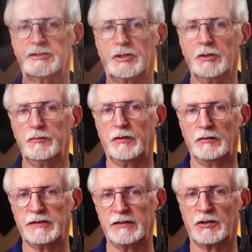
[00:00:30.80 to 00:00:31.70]
exclude
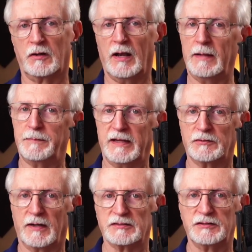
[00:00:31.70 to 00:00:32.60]
those internal IP
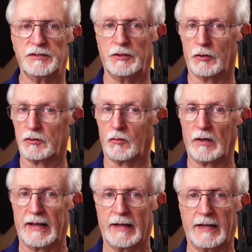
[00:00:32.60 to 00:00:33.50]
addresses in your
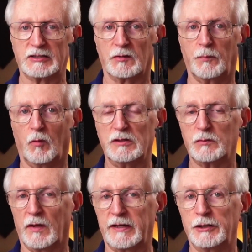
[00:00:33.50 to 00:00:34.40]
Google Analytics reports,
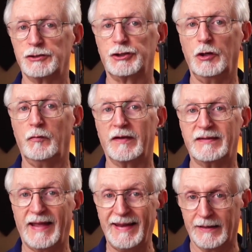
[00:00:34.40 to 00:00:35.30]
well, it can skew the
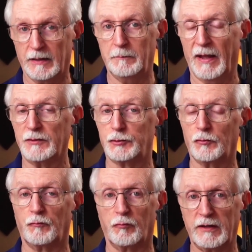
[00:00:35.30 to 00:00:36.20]
data about
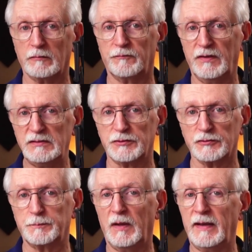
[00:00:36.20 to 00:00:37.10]
your real
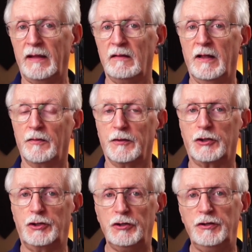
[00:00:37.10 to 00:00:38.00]
visitors. But now, the
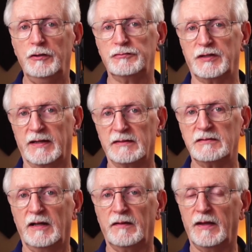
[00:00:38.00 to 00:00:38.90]
good news
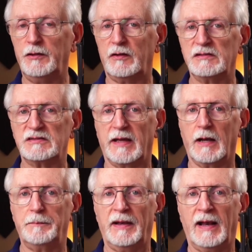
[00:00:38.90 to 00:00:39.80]
is that you can set
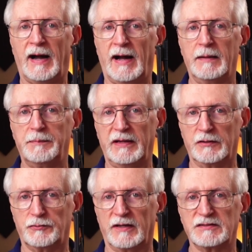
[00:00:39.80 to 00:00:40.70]
up an
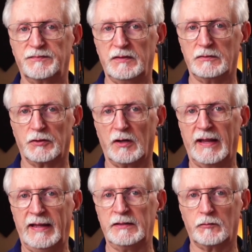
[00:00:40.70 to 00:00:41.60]
IP address filter
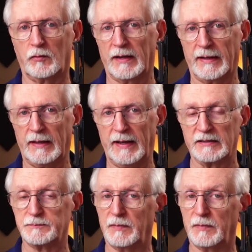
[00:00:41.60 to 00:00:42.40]
in Google Analytics,